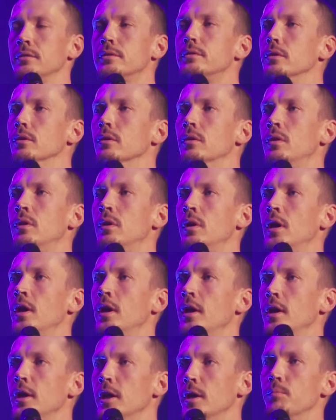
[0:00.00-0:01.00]
to
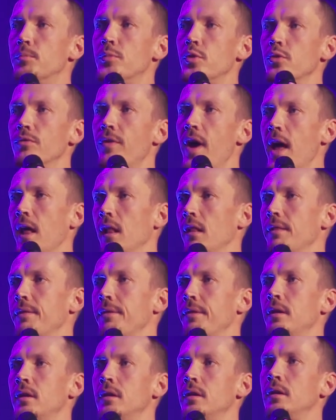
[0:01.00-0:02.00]
improve
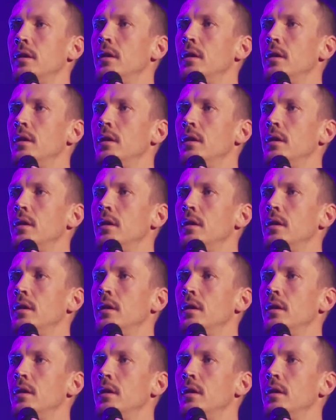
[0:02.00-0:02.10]
health